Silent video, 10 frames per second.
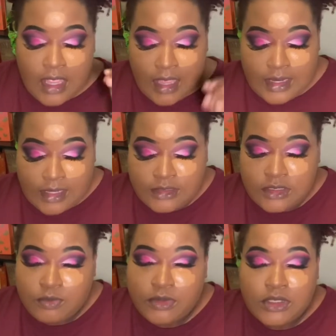And I just
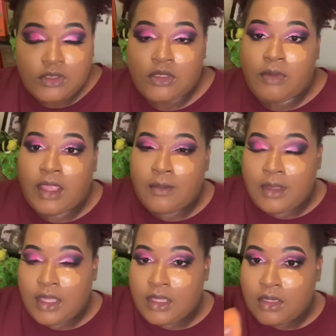put this on the back of my
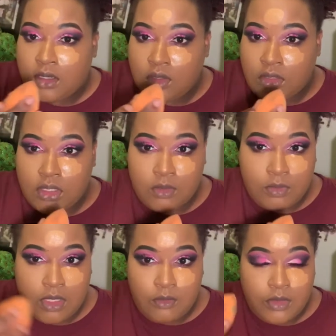hand earlier when
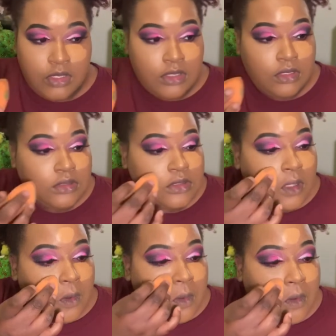I went in to
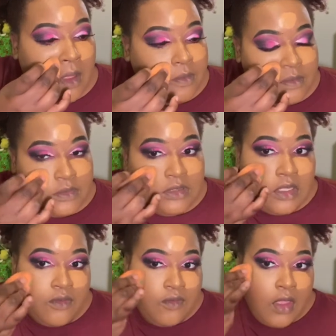go grab some
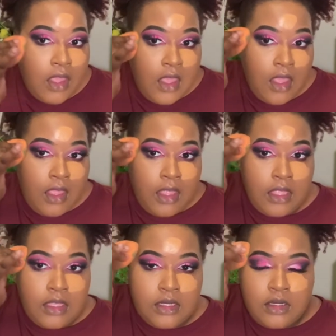stuff.
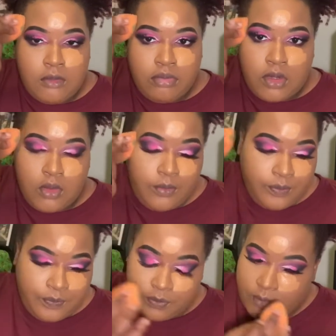And bro,
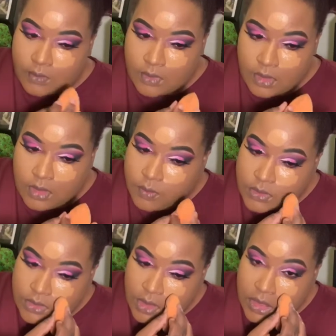it
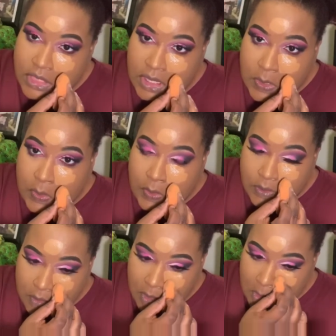was thick,
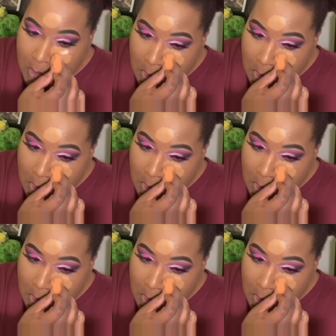like